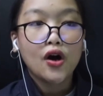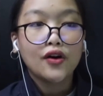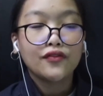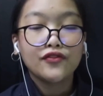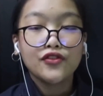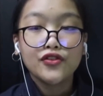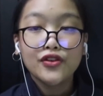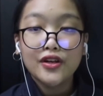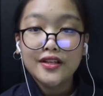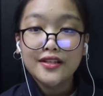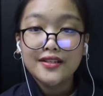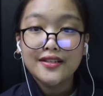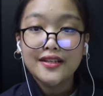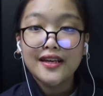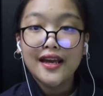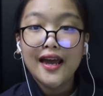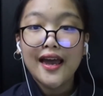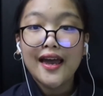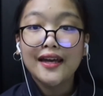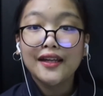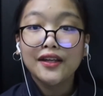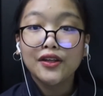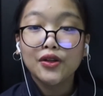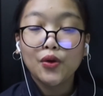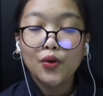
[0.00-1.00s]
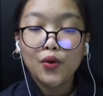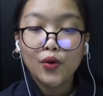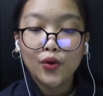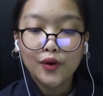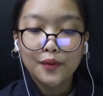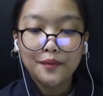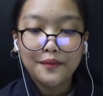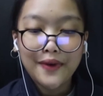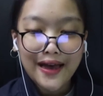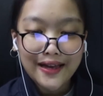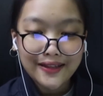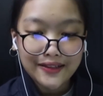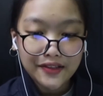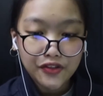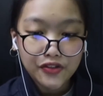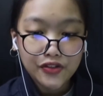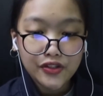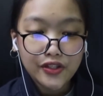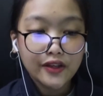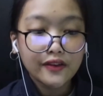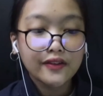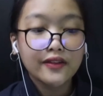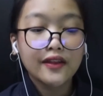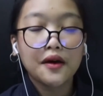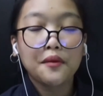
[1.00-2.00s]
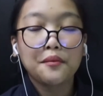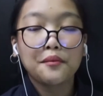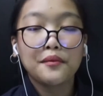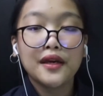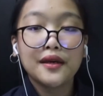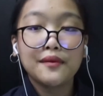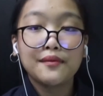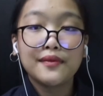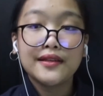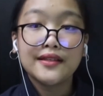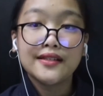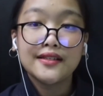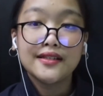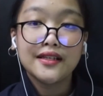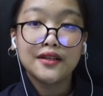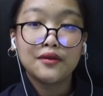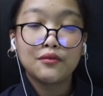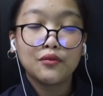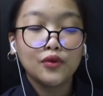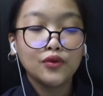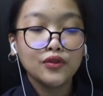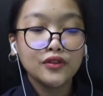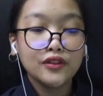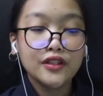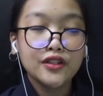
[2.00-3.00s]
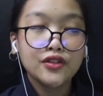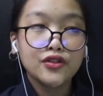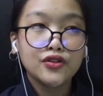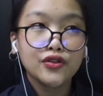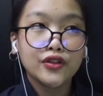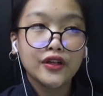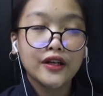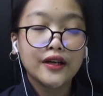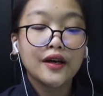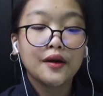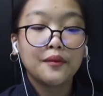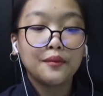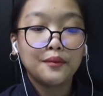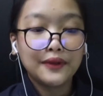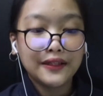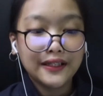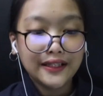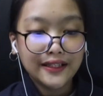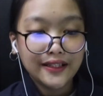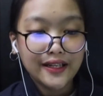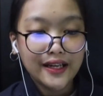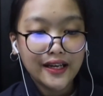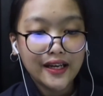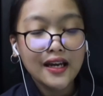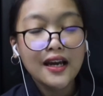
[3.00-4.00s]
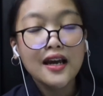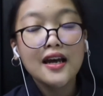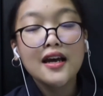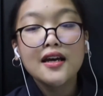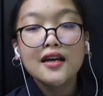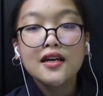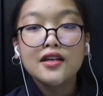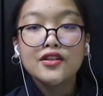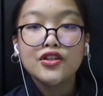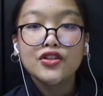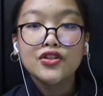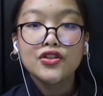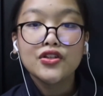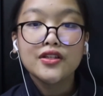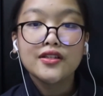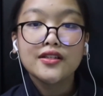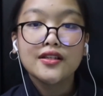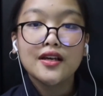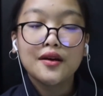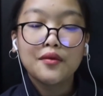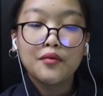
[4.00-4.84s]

of dressing and or bandaging that may be seen mostly during bleeding, such as